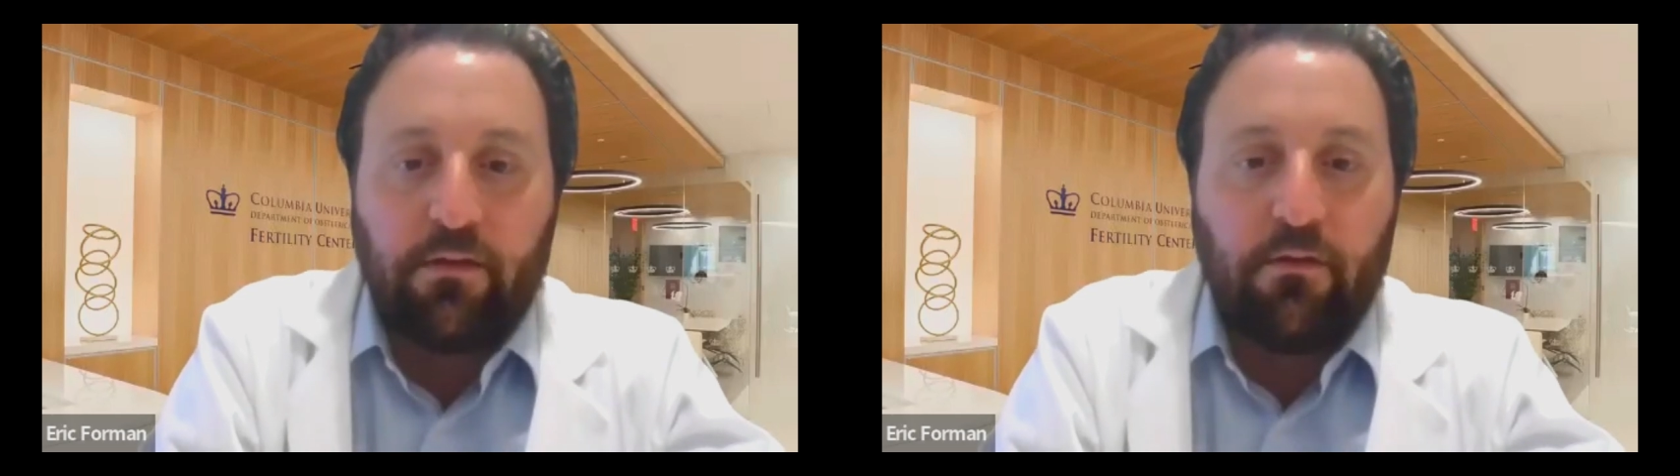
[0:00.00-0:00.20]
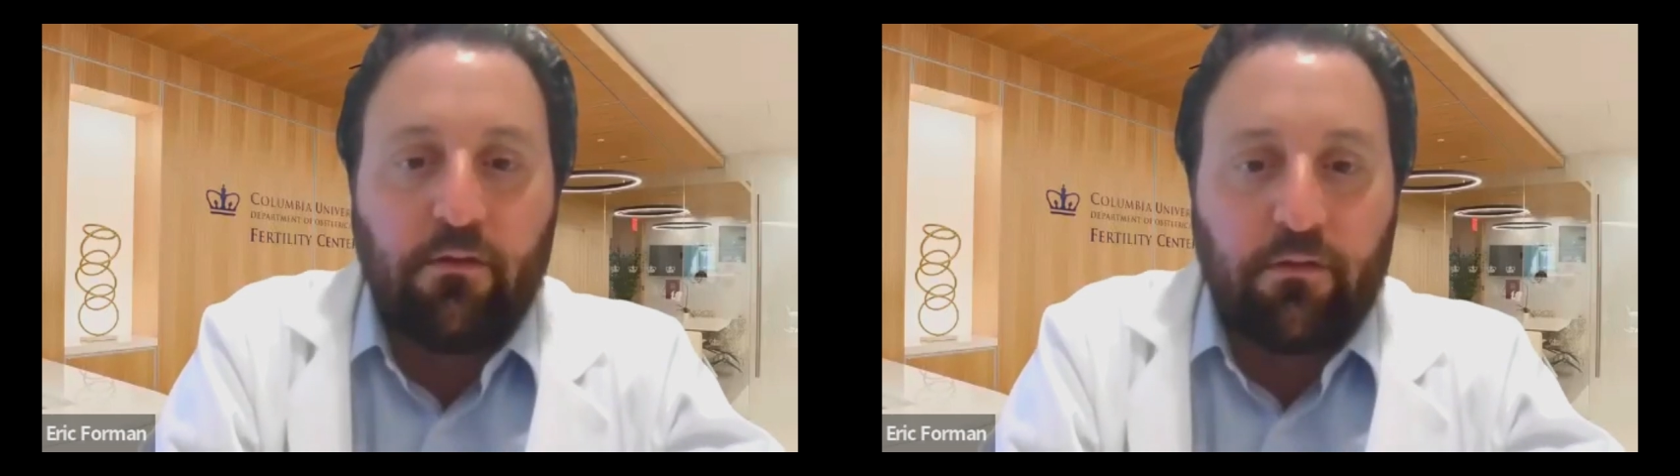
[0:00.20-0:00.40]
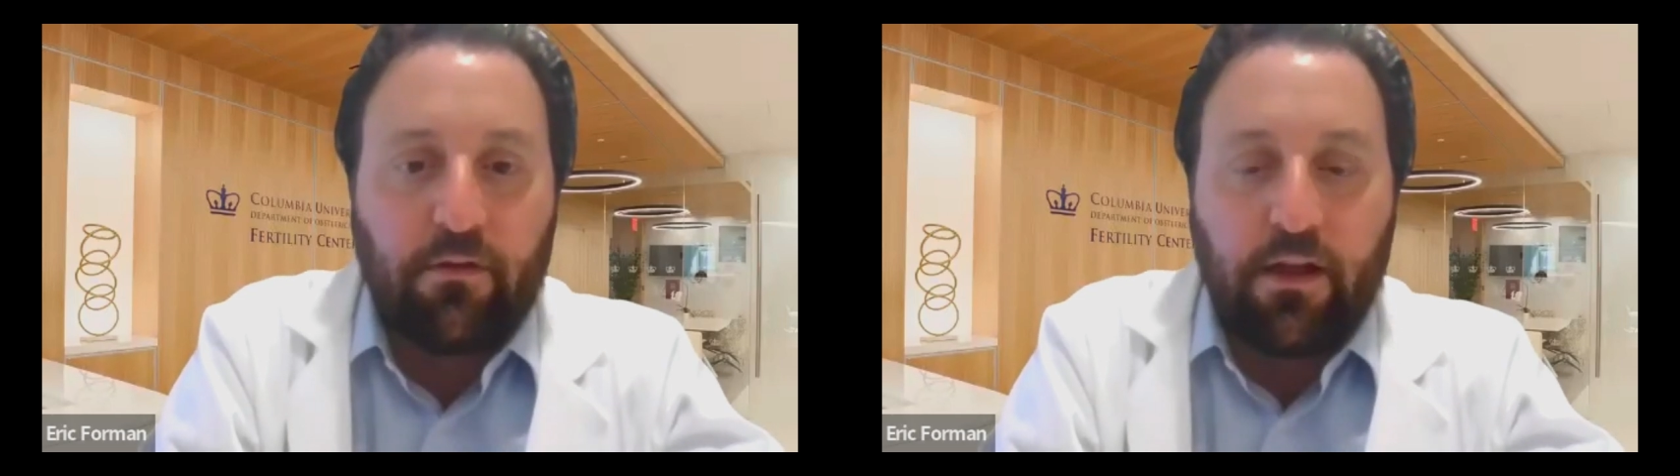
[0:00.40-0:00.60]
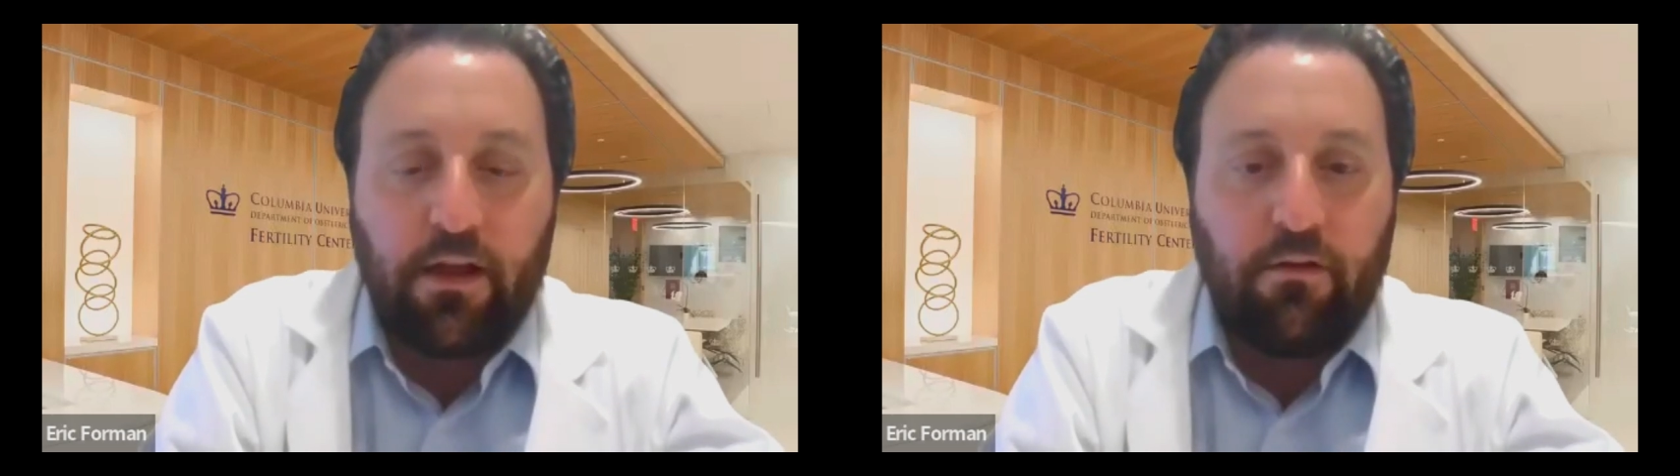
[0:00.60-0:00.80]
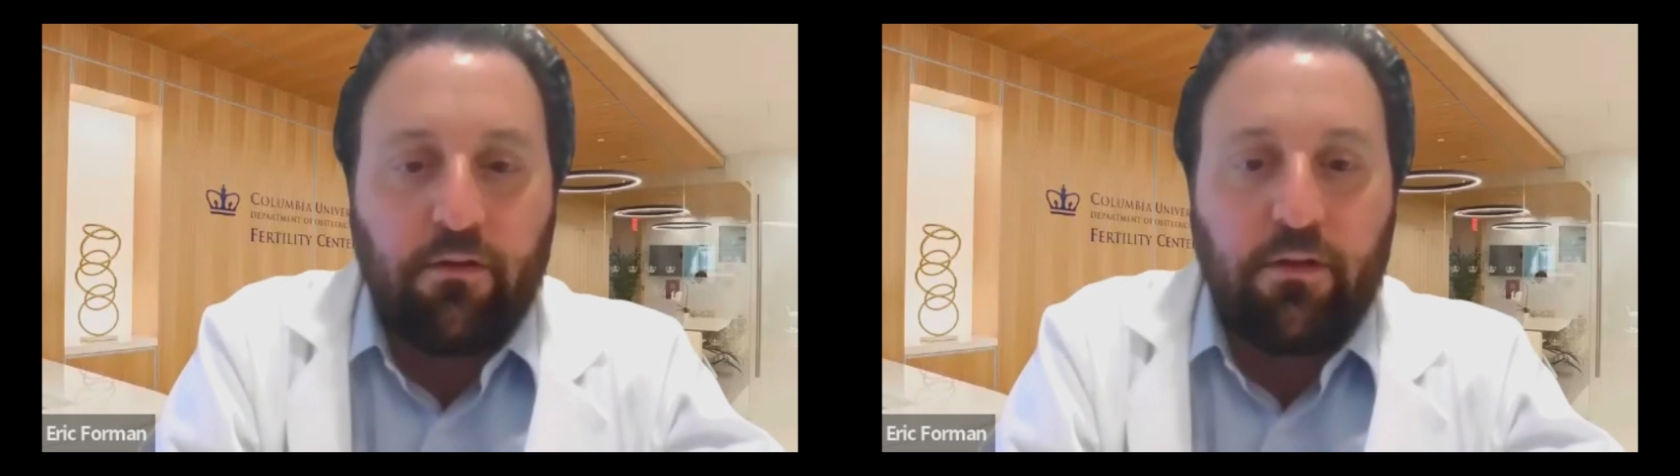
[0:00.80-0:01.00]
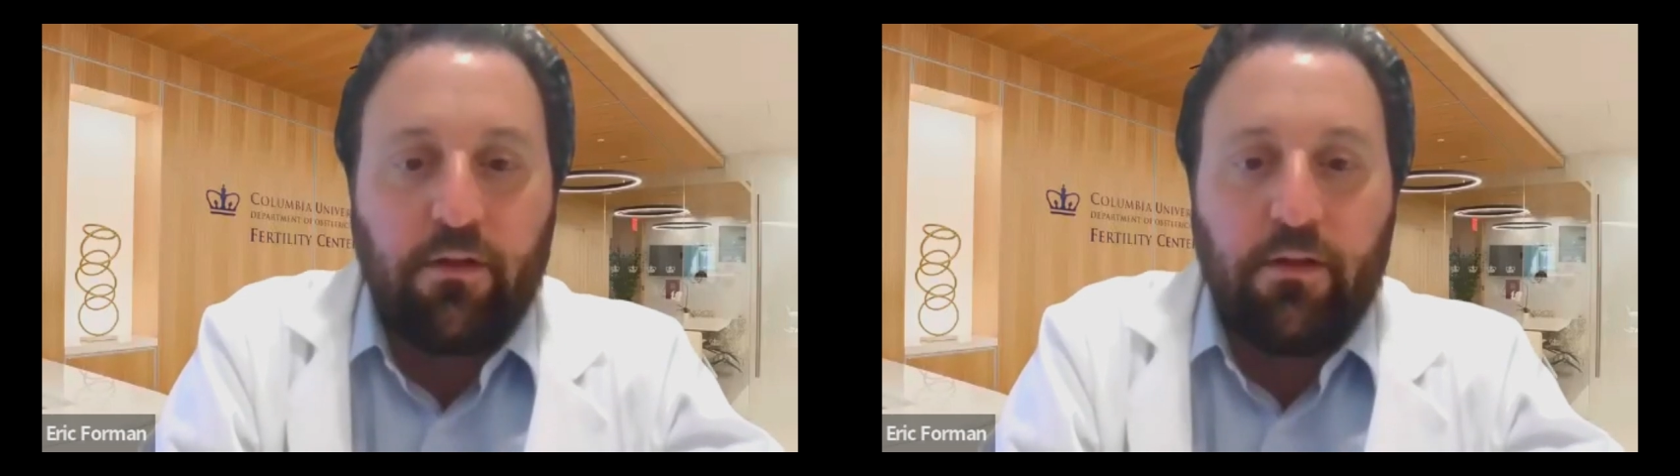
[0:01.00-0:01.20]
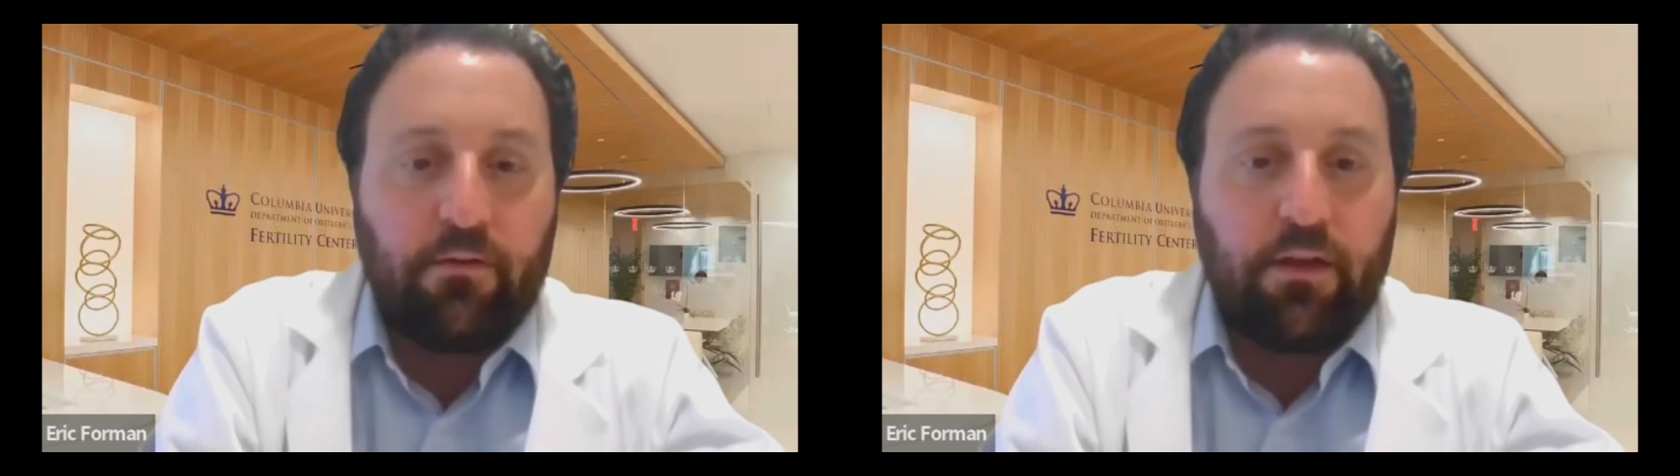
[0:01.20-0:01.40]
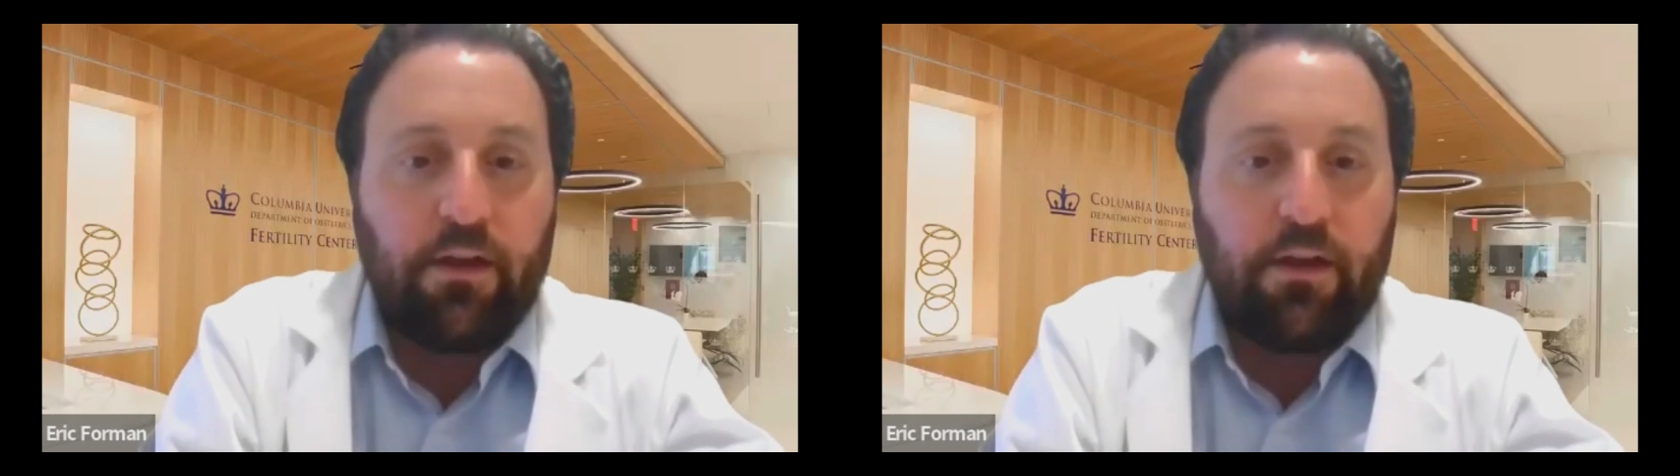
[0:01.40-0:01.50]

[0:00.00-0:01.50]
with overall health, I don't